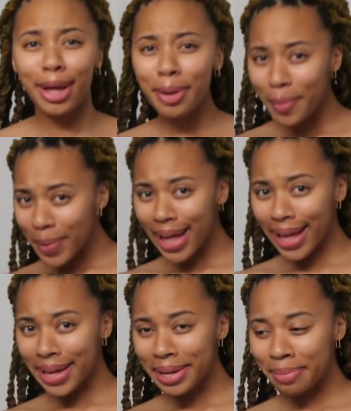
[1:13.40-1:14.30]
So,
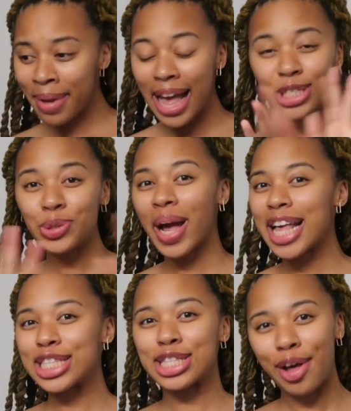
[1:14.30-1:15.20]
as you
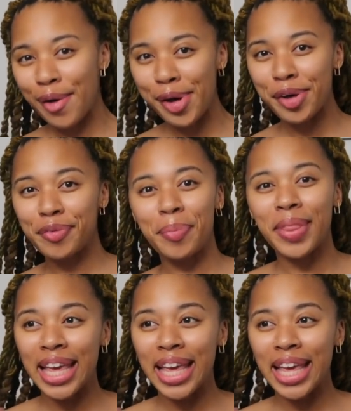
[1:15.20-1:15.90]
guys saw from